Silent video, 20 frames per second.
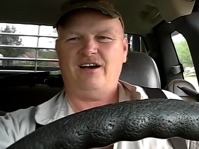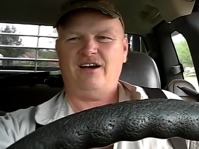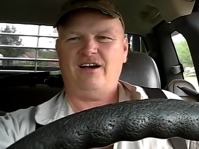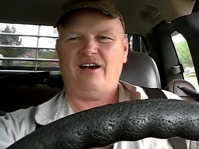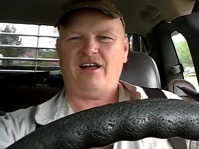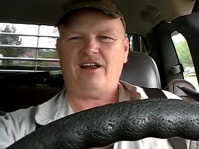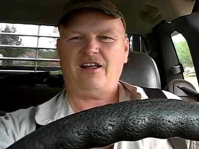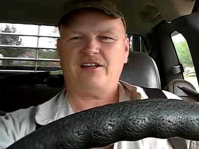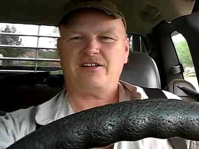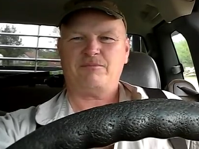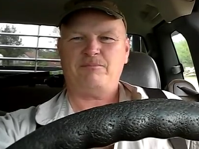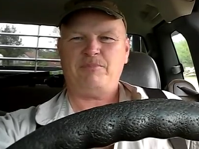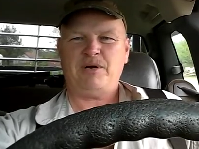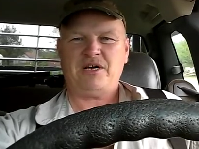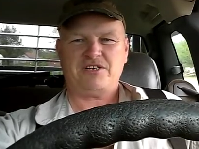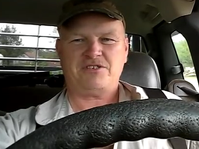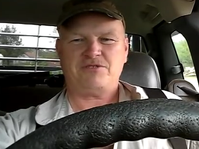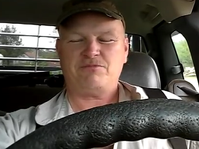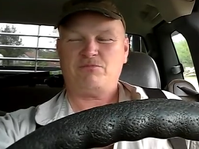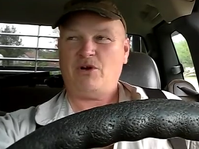I like to
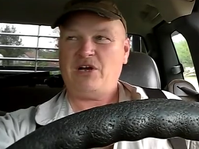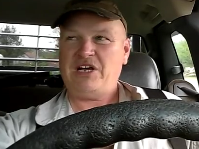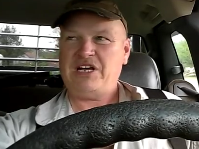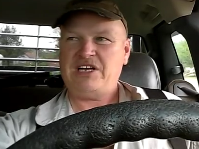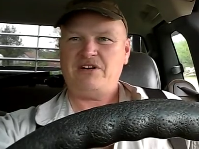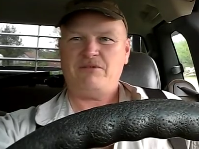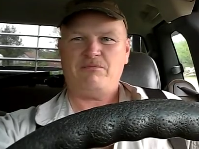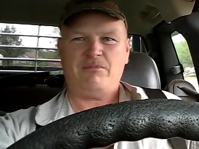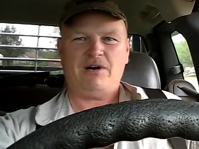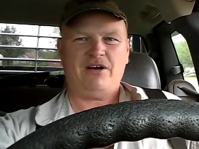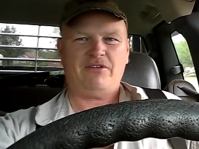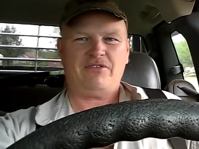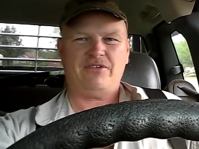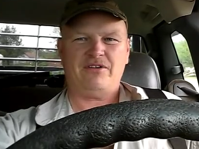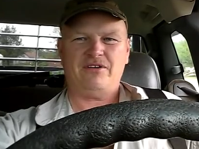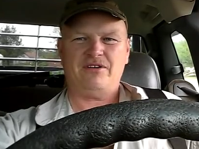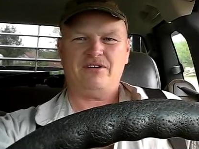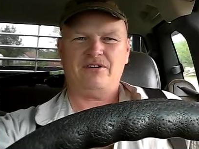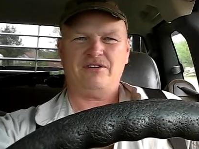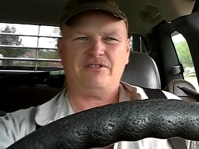pick his brain about
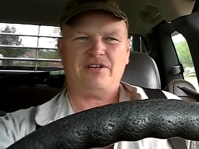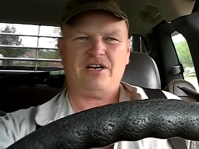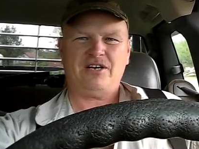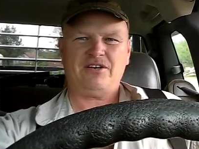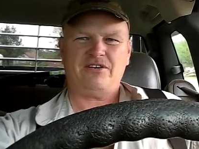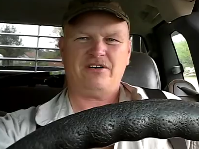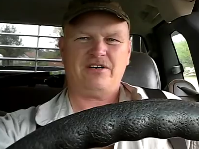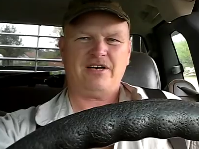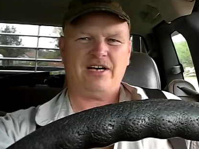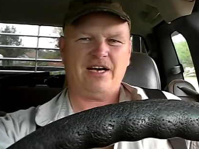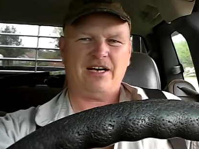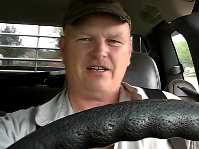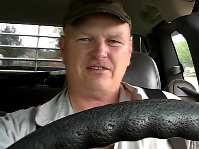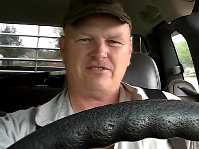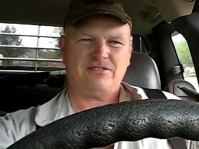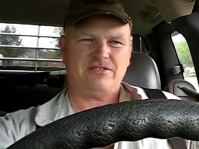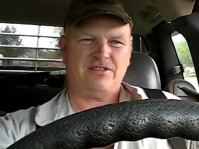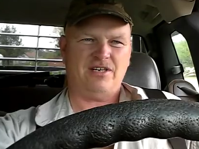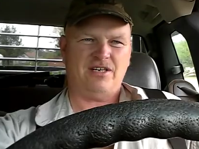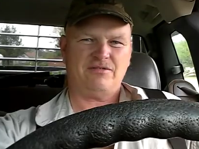the Tiger Cat
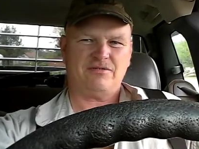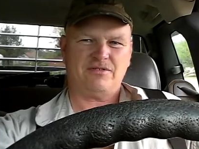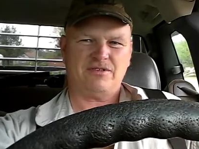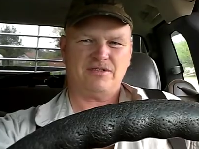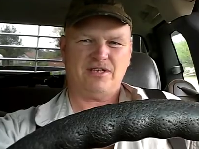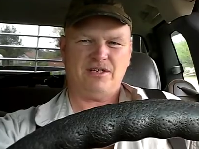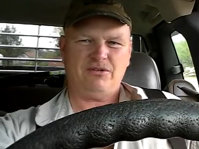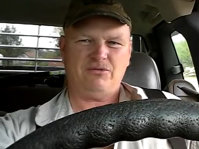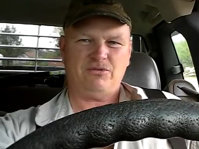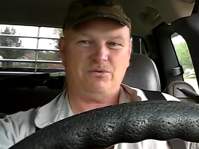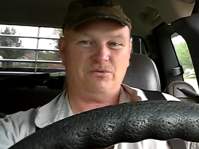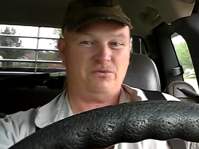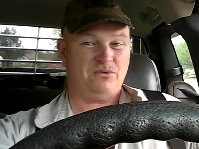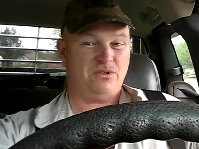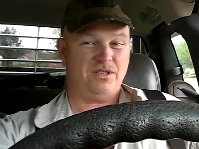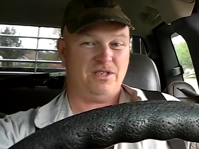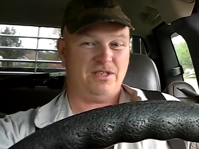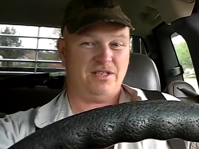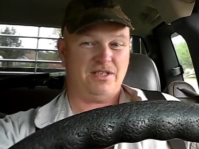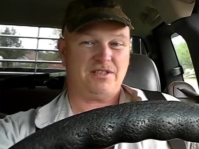stuff, because I would
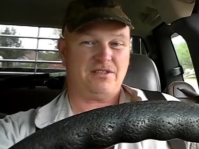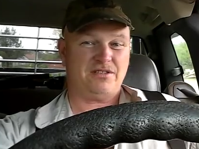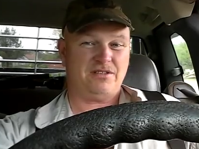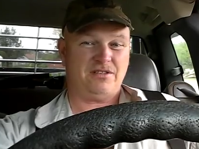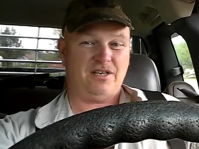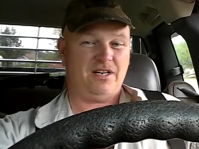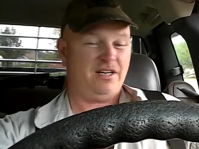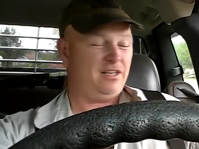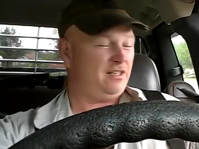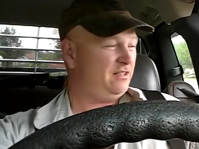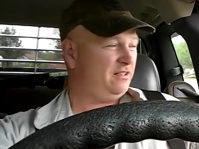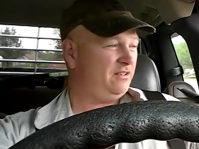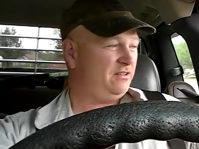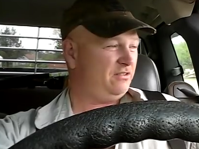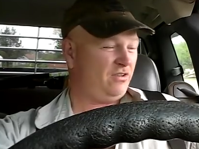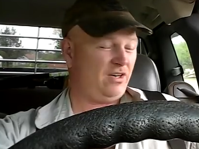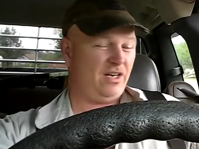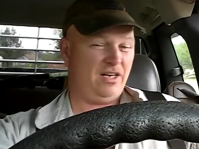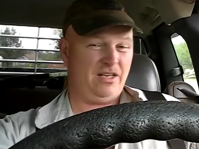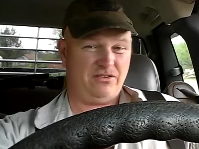really like to
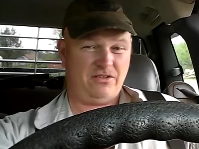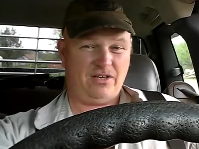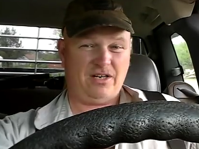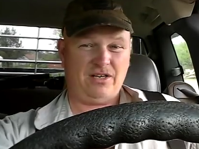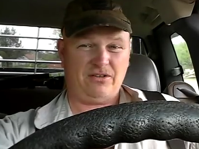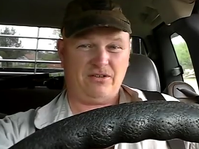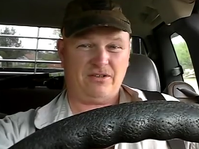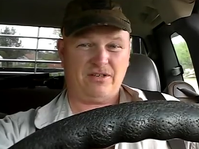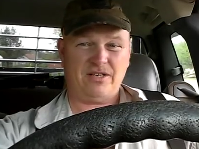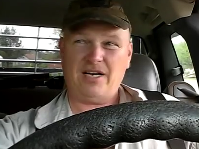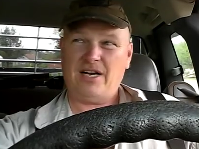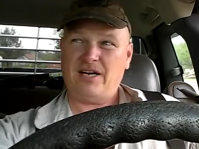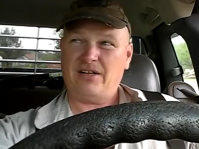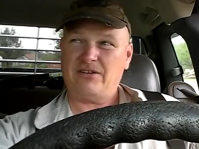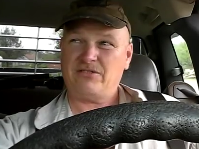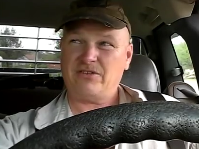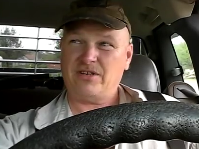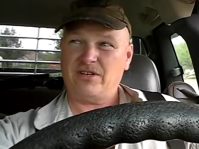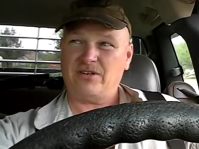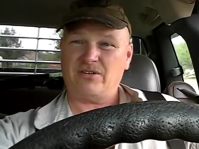try a Tiger Cat
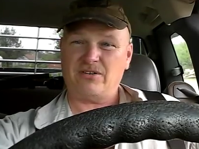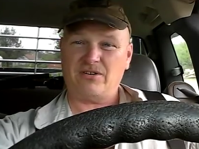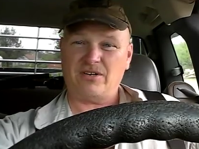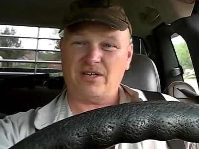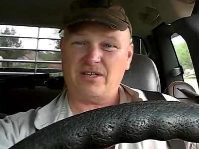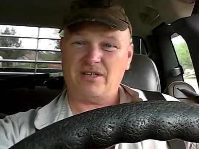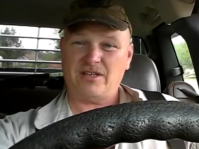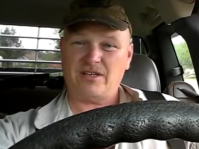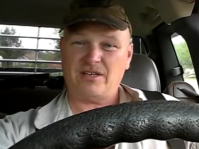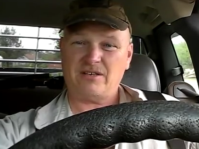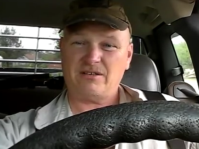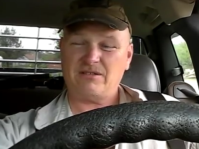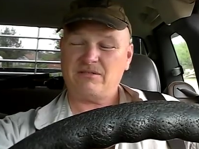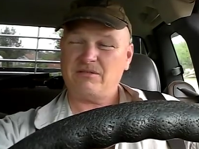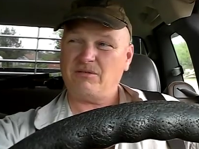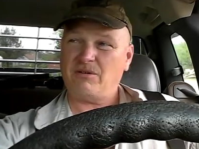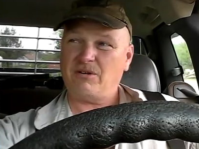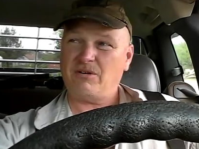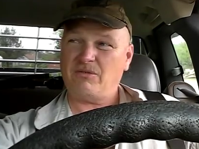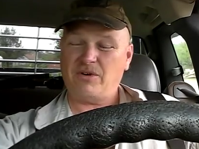skidder, I think,
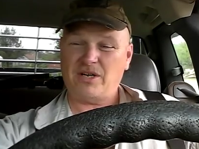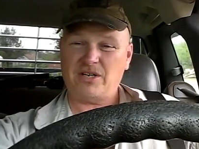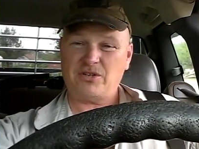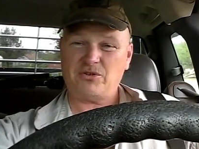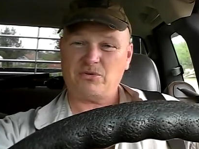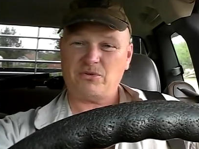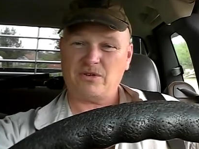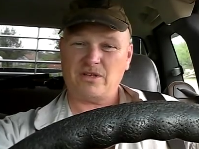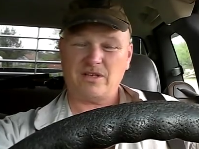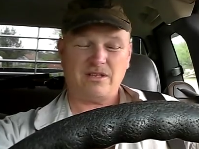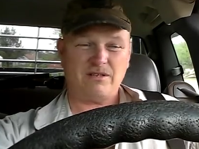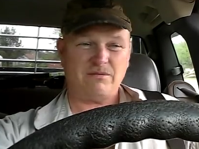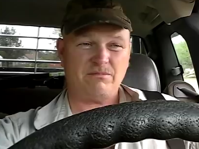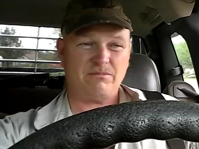eventually.